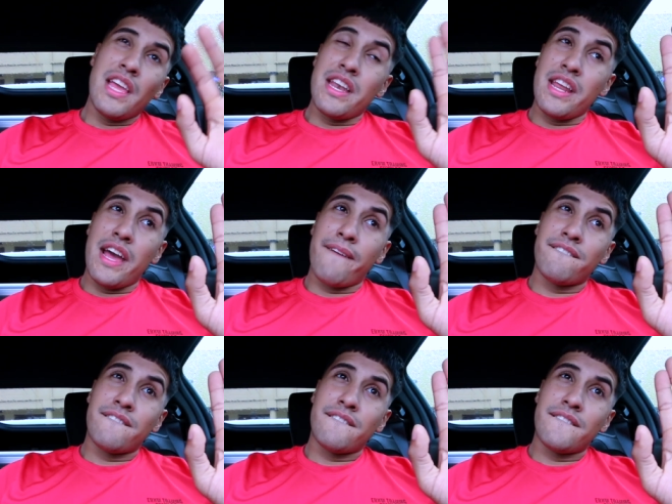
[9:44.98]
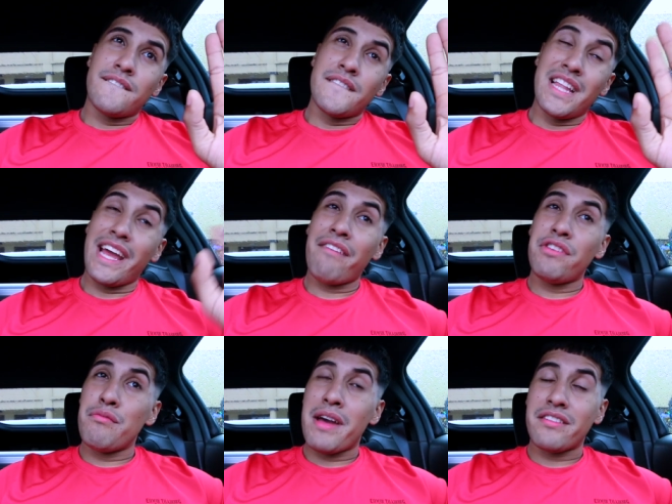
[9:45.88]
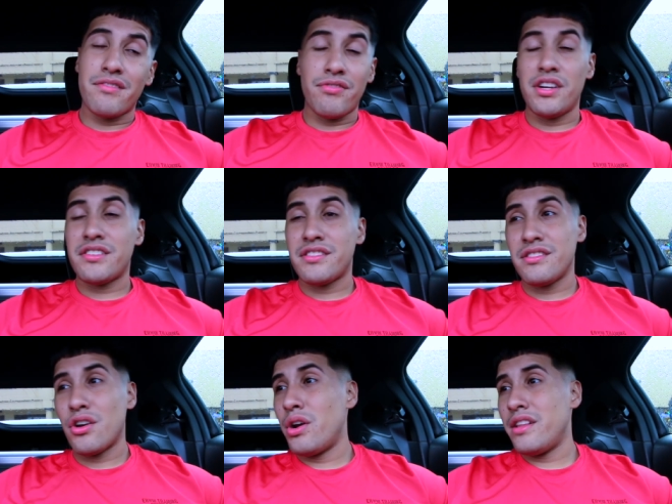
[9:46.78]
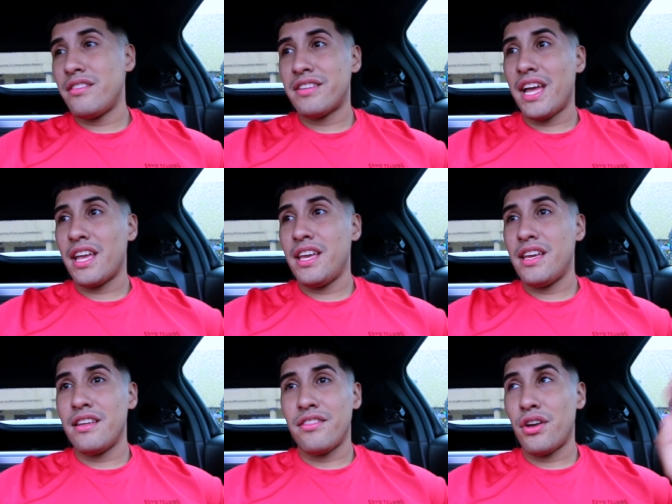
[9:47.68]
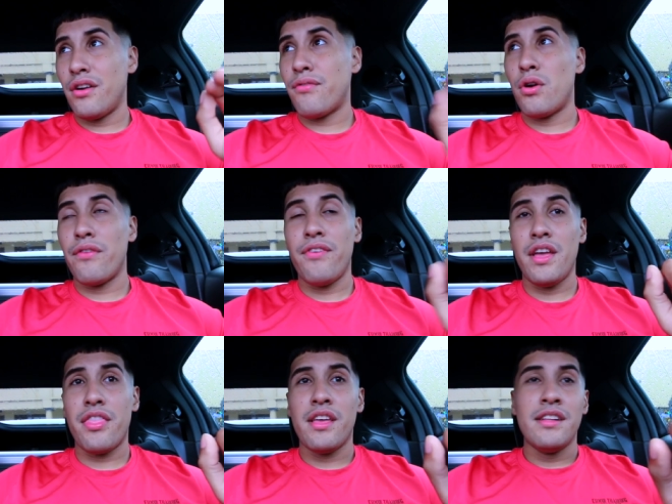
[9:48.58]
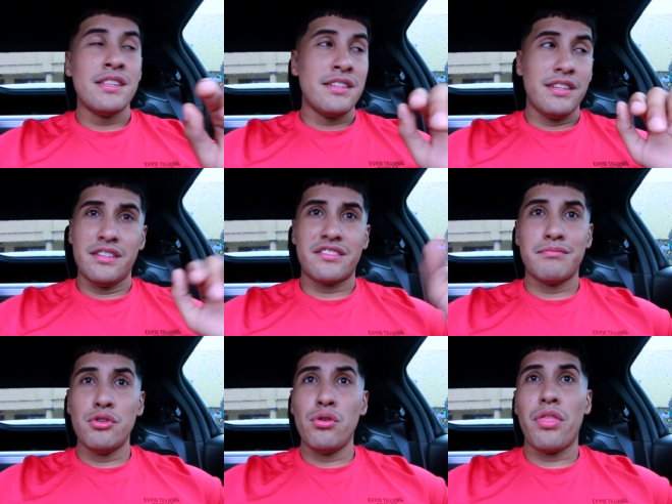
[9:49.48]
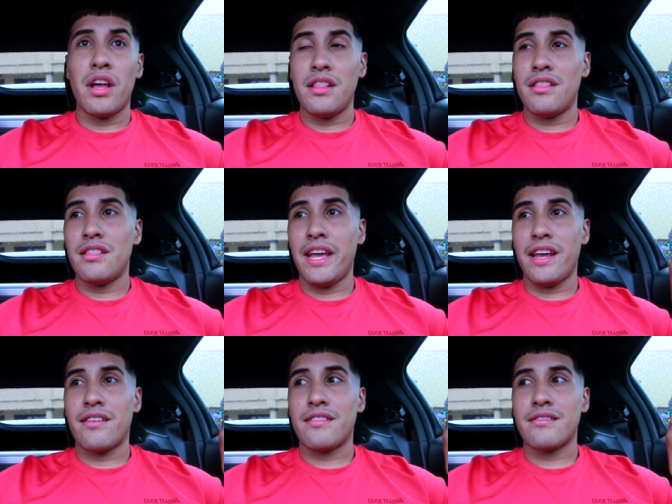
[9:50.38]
And yeah. Like after you master first, going into second, third, fourth, fifth, is smooth. on like,